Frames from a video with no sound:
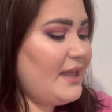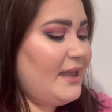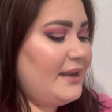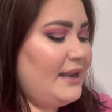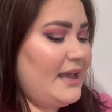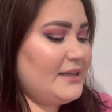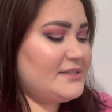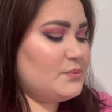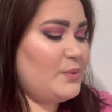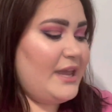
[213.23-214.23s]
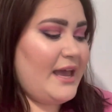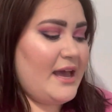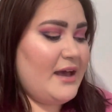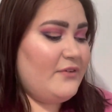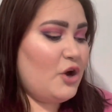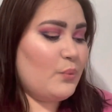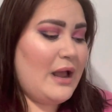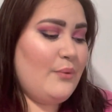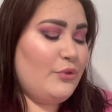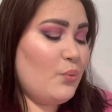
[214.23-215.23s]
Next, we have
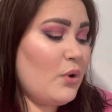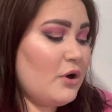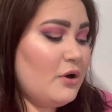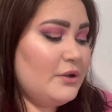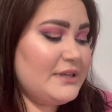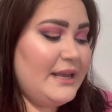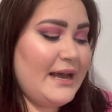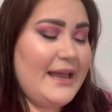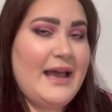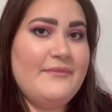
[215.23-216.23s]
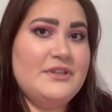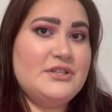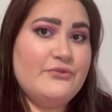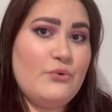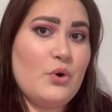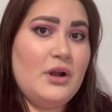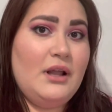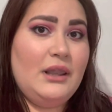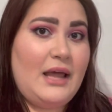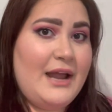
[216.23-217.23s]
Around the World, and I have the Sephora
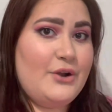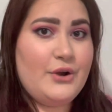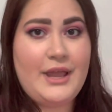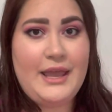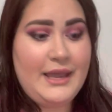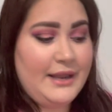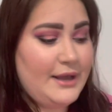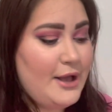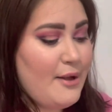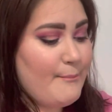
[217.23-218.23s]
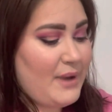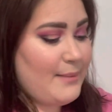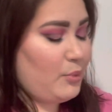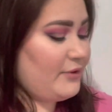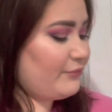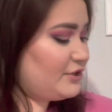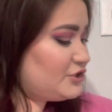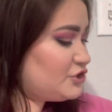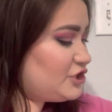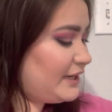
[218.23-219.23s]
liner in My
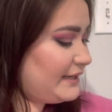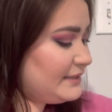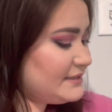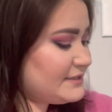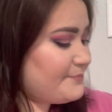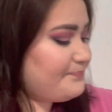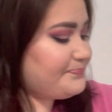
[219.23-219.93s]
Boyfriend's Jeans.